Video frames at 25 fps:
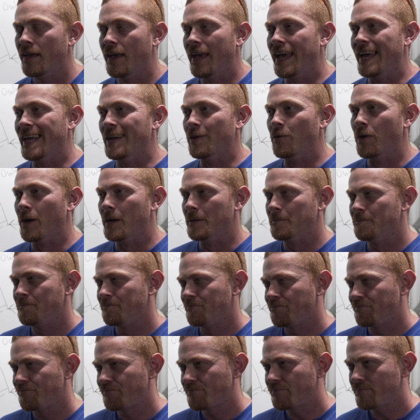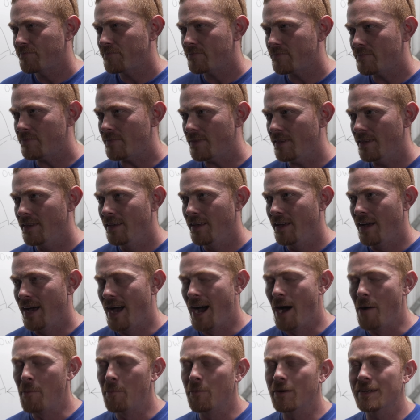Anyway,
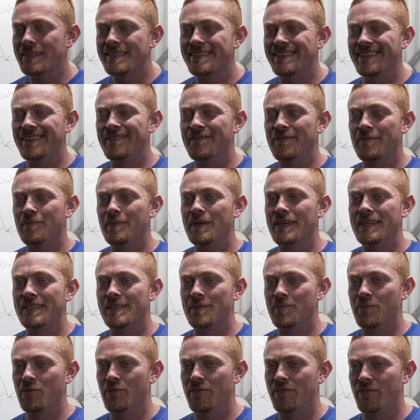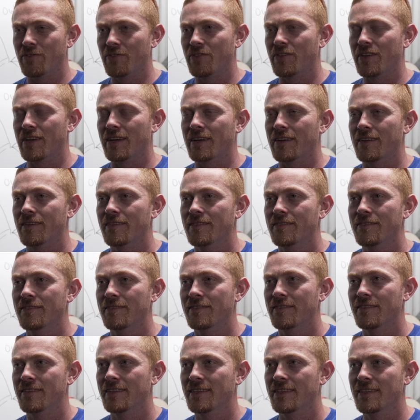arm wrestling for me is a beautiful thing.
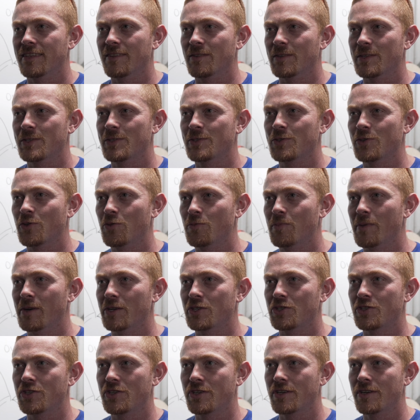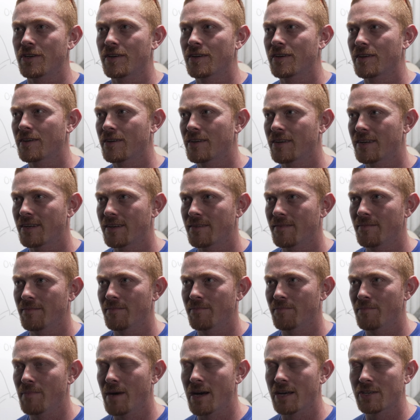There's so much
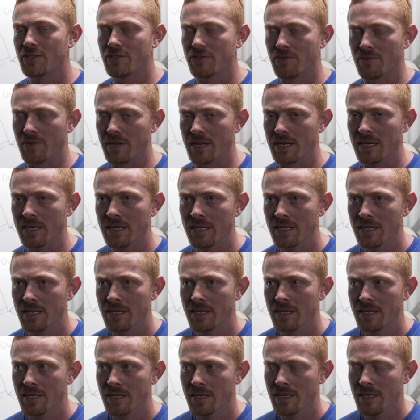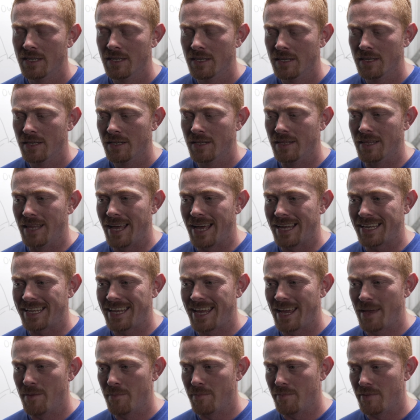mastery that
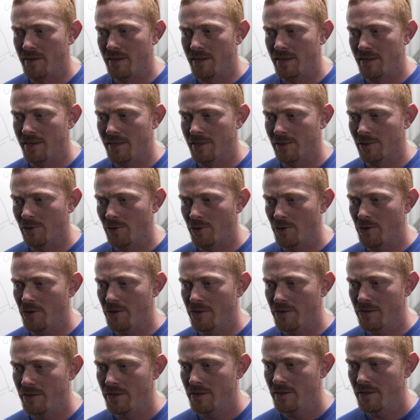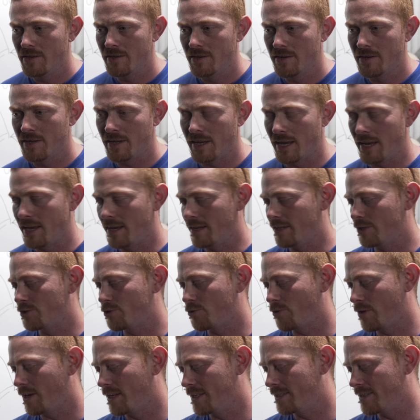can be learned and
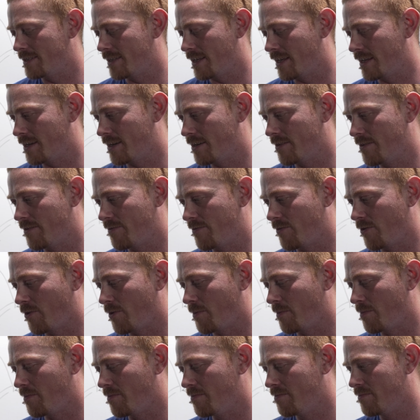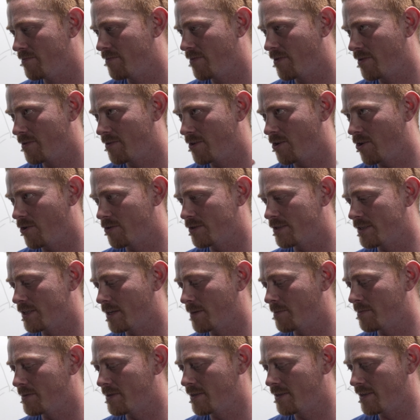translated from
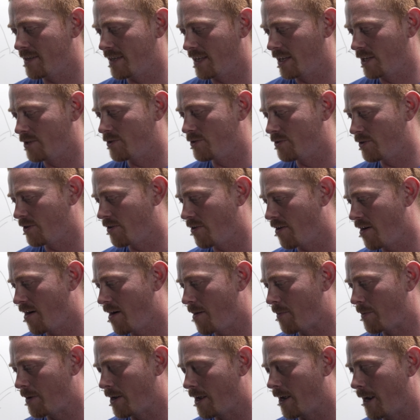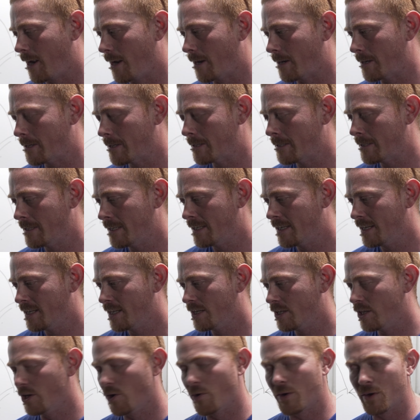concept into your arm and hand.
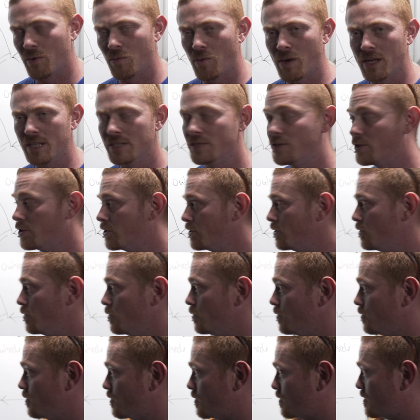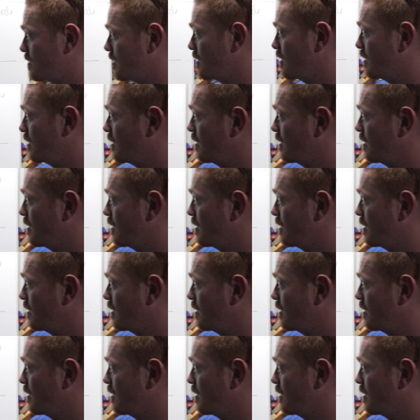Knowing when to use